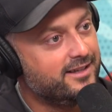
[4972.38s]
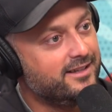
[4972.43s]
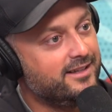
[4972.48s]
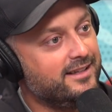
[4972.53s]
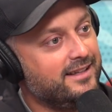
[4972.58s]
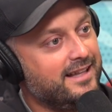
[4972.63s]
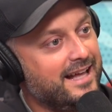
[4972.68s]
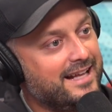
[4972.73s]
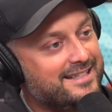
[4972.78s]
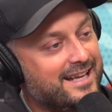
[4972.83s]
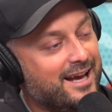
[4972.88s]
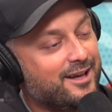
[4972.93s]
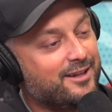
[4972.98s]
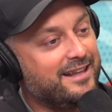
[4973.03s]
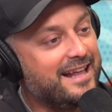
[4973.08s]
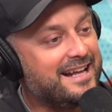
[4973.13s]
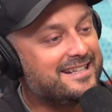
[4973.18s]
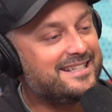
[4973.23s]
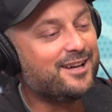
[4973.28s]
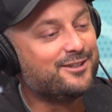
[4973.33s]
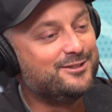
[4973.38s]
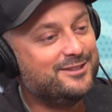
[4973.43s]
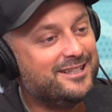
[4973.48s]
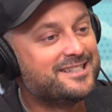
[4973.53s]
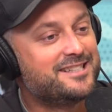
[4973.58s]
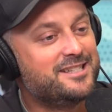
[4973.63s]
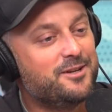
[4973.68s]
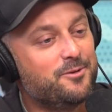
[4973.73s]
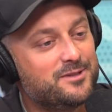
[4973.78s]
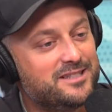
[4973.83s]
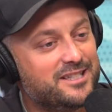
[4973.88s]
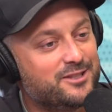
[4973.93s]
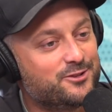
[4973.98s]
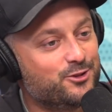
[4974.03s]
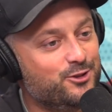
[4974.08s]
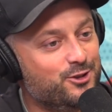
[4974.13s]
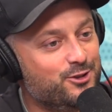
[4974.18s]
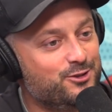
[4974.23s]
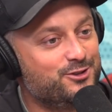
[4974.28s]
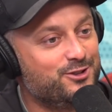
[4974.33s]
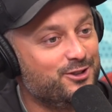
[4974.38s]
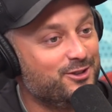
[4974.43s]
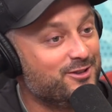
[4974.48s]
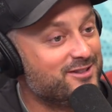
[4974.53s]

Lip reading: That's how Disney was introduced to you.